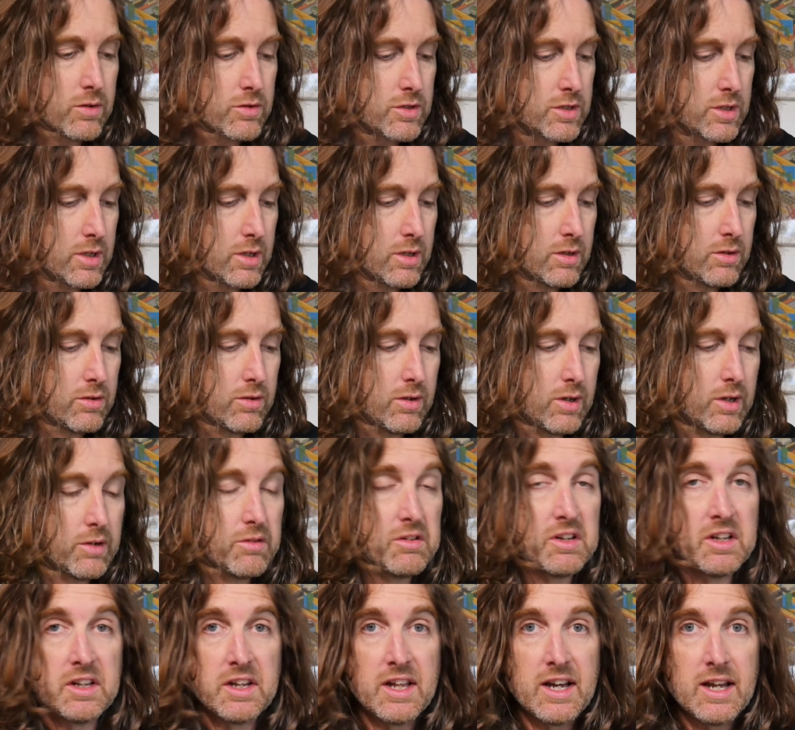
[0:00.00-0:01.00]
So not
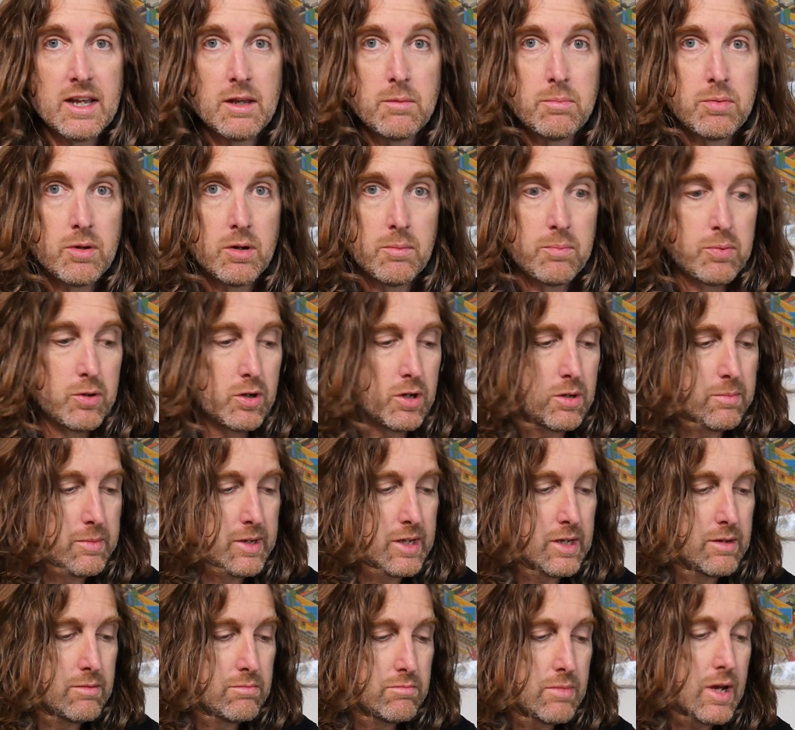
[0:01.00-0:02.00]
only in A, but put them
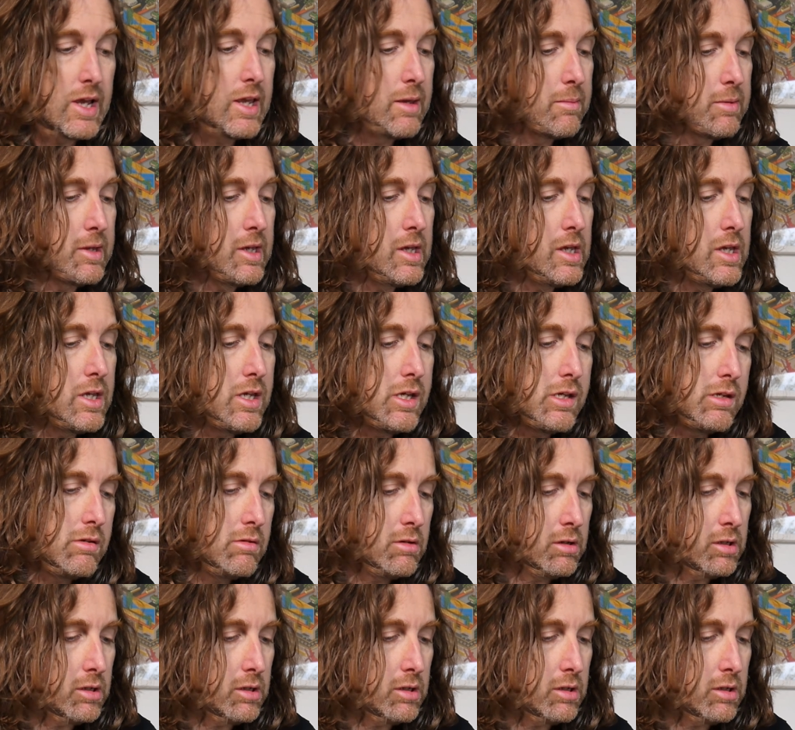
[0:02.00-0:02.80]
in maybe,